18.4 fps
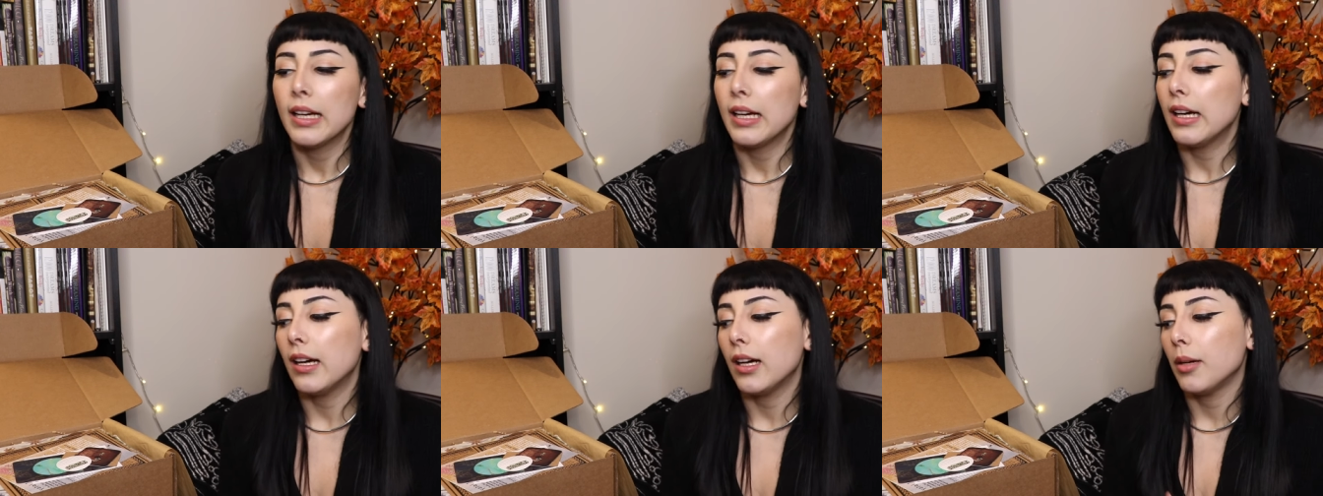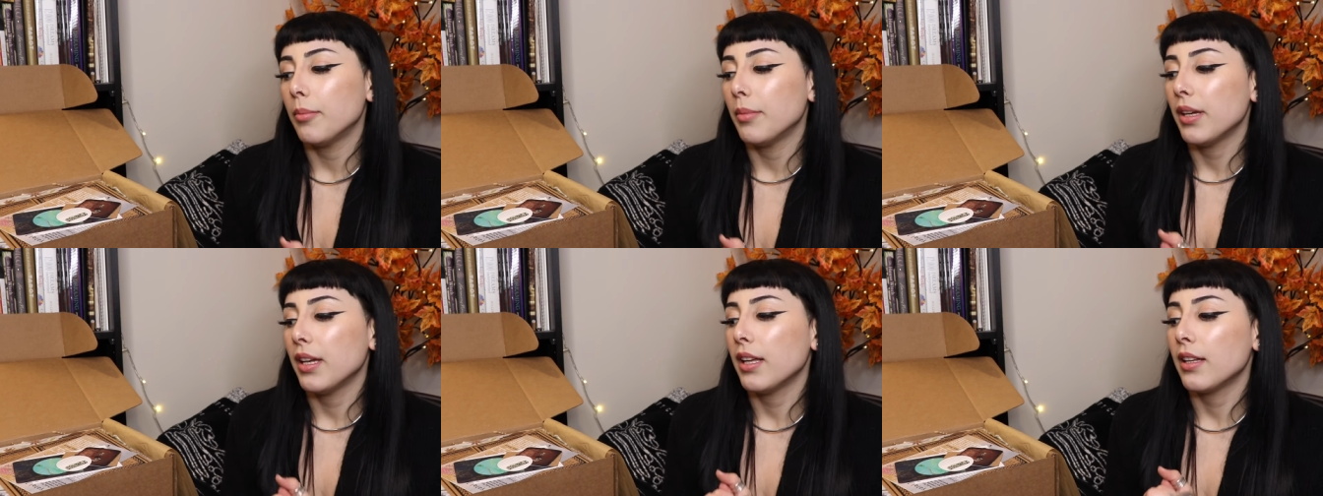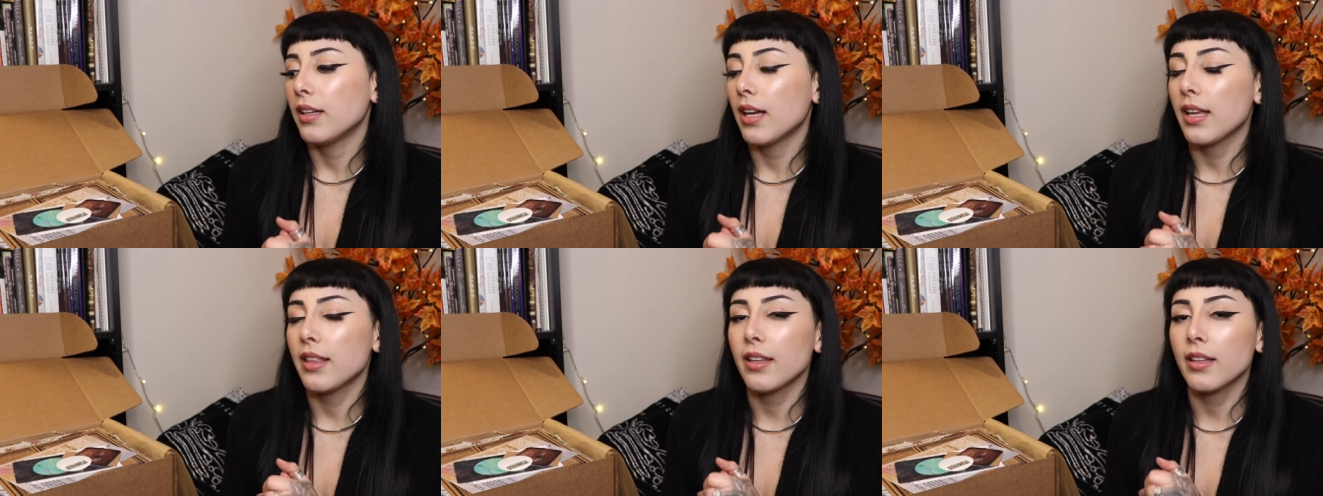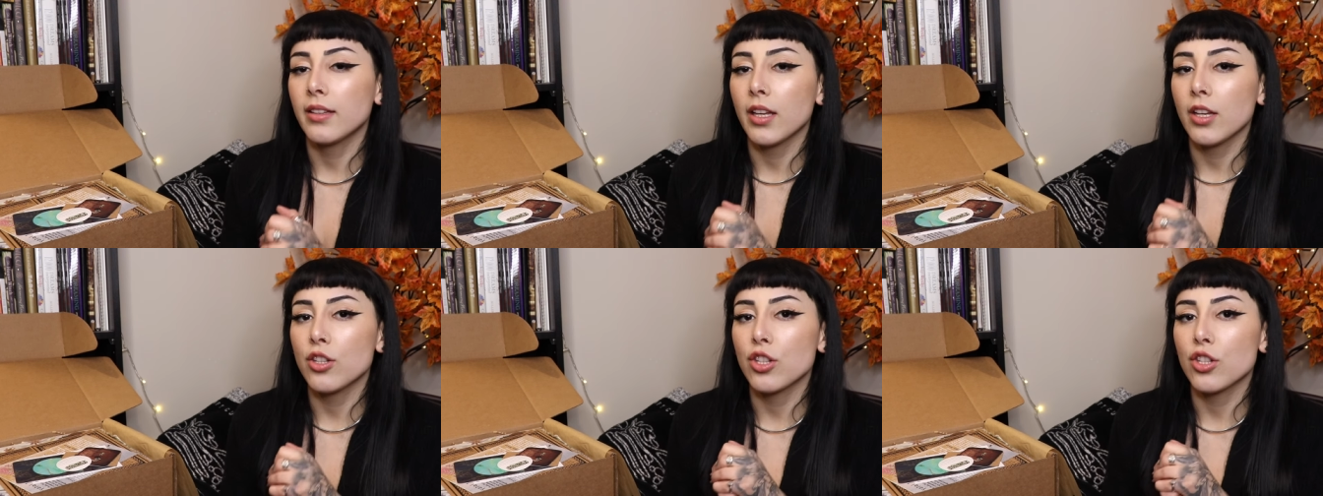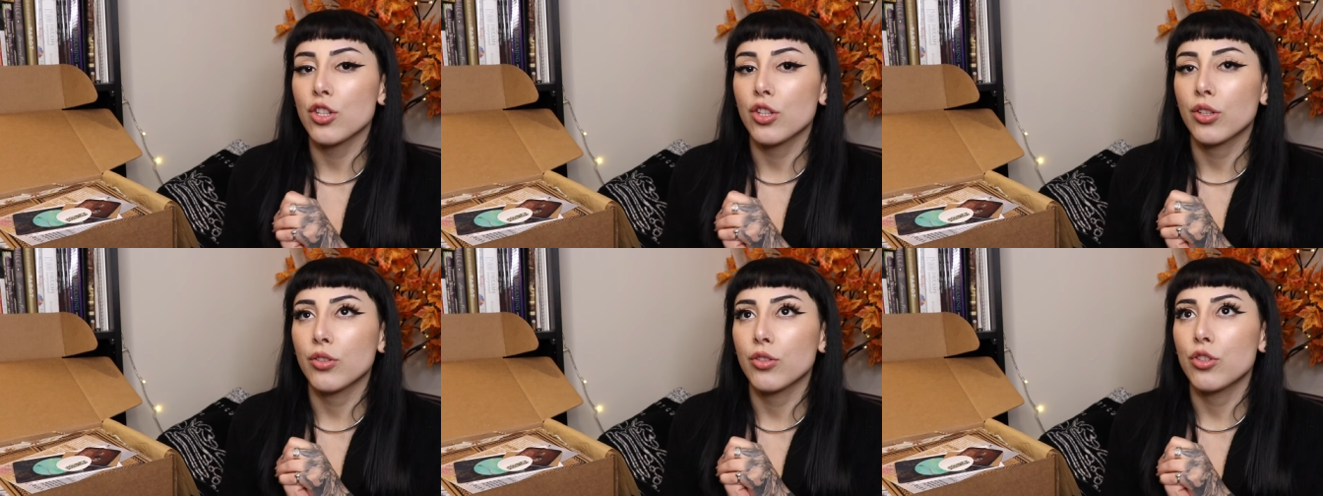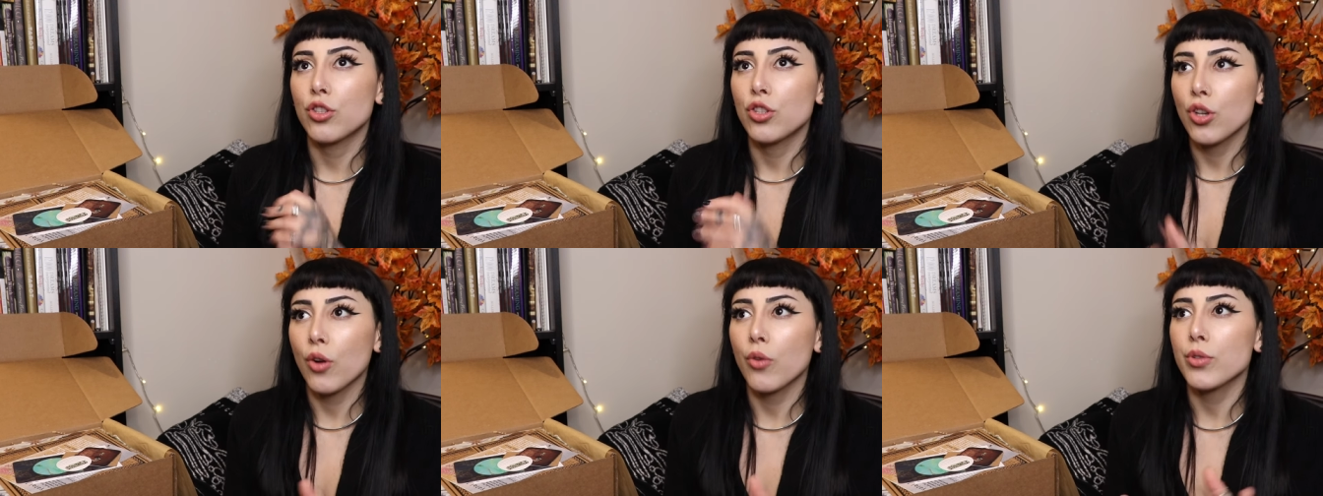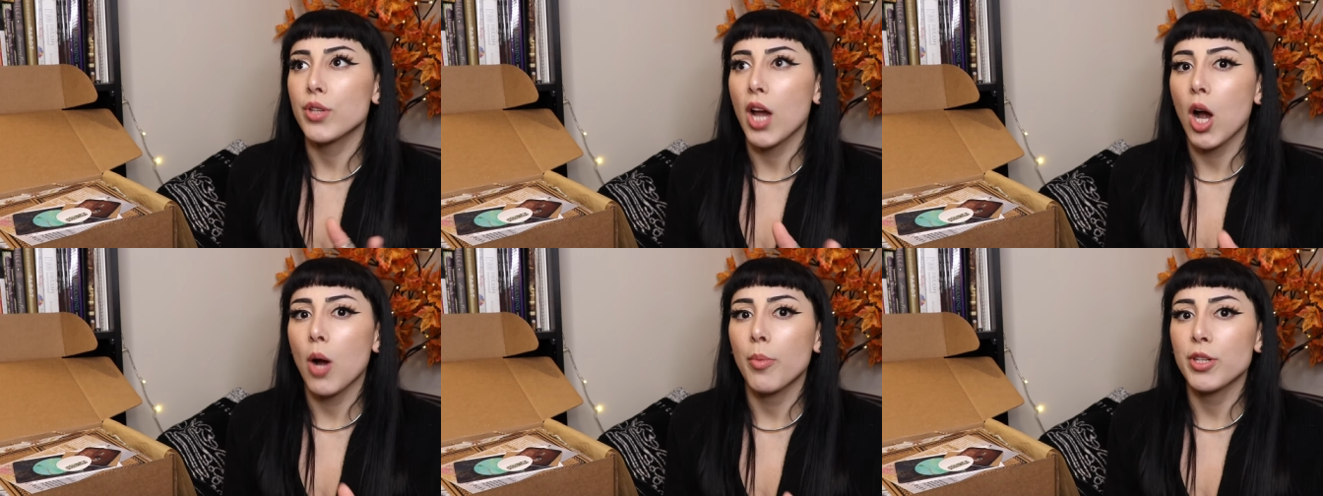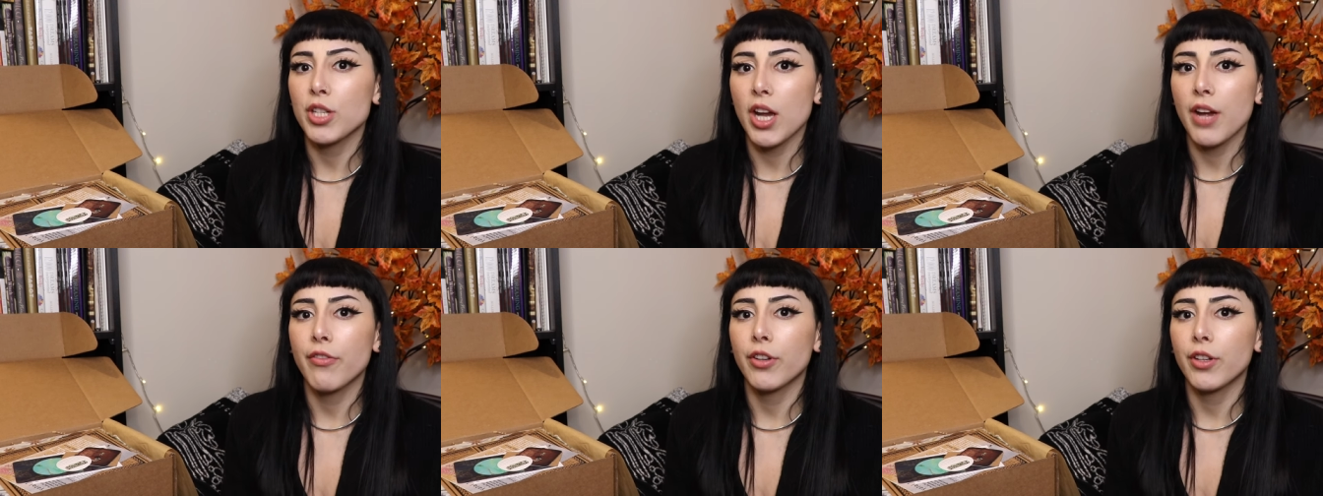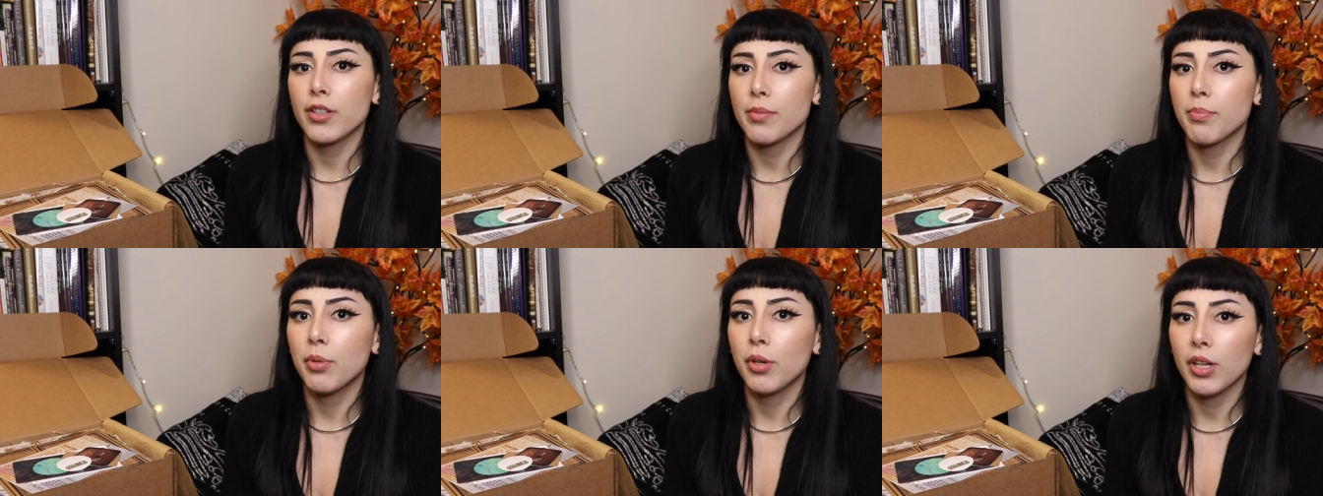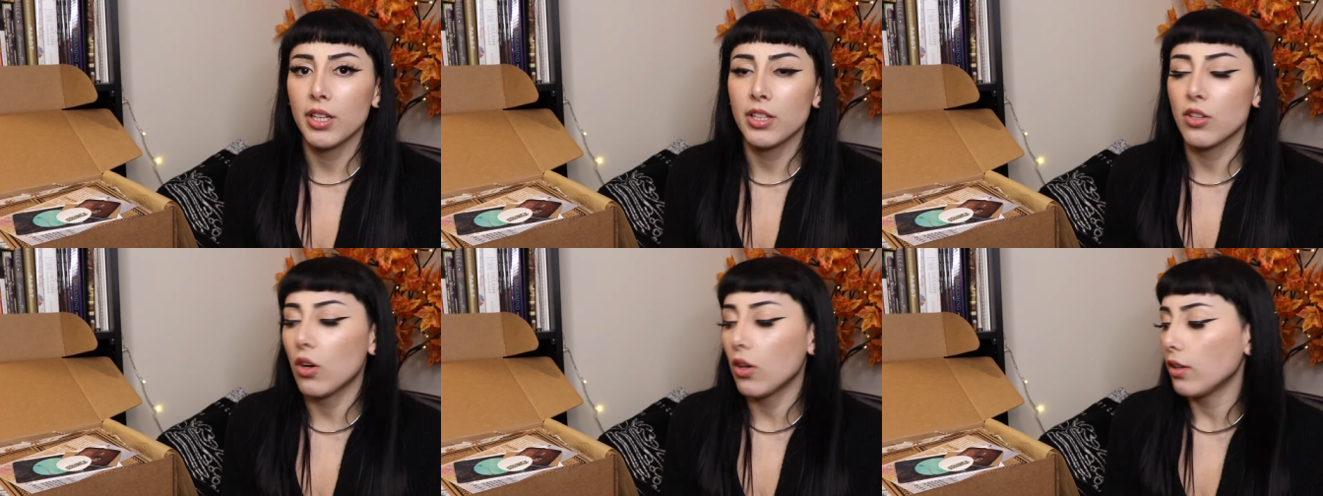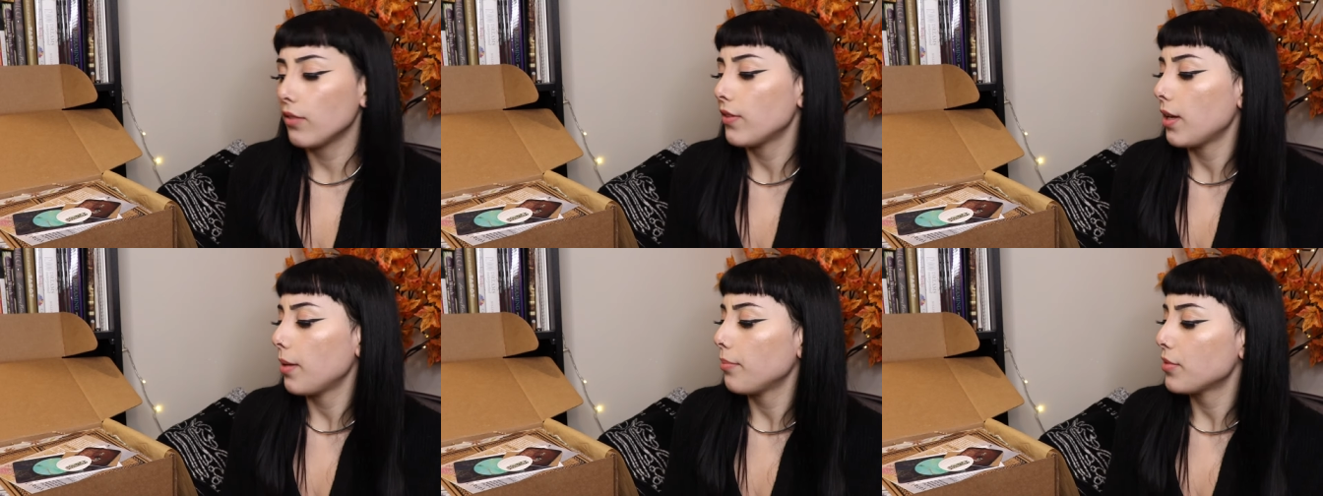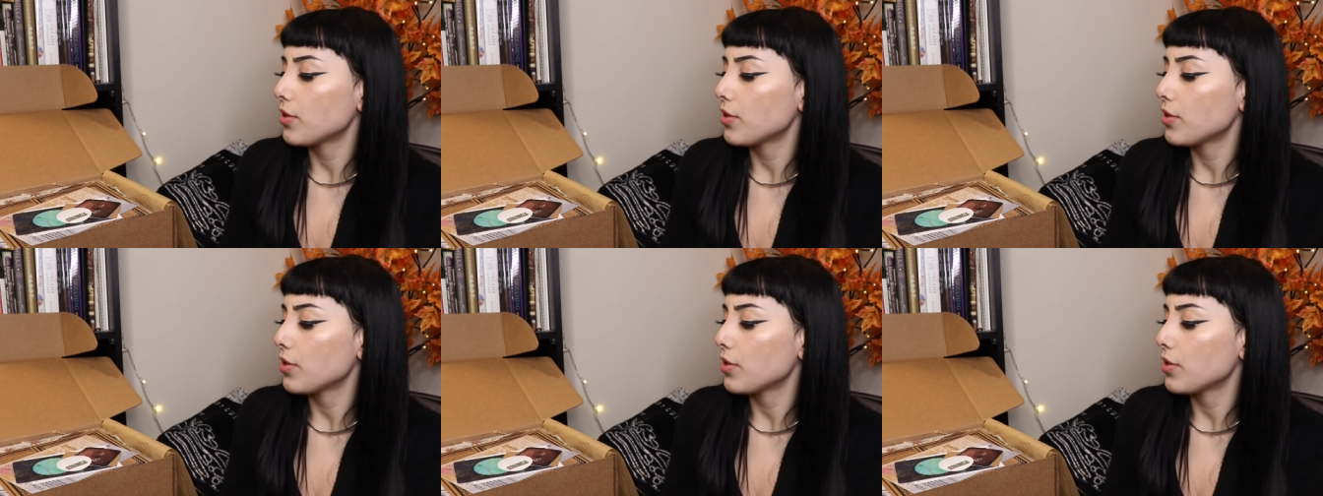um, and I think that just shows how much effort is put into all of them.